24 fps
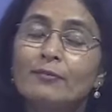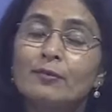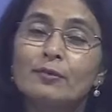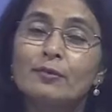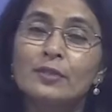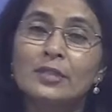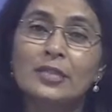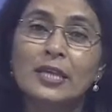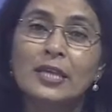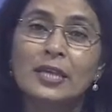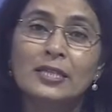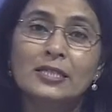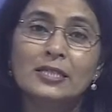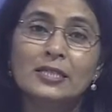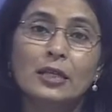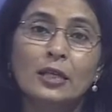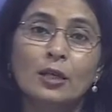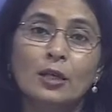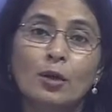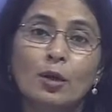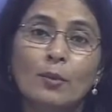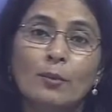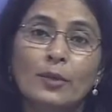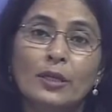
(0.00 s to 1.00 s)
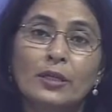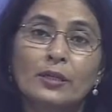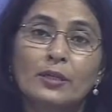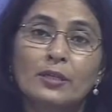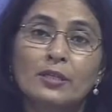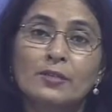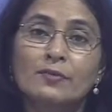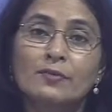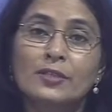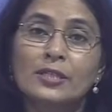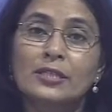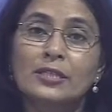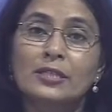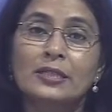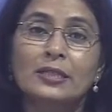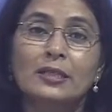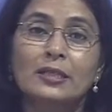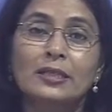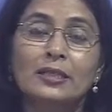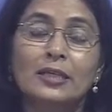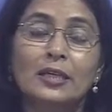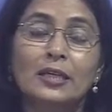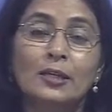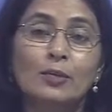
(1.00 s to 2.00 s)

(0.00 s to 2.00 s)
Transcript: to 6 kilometers vicinity,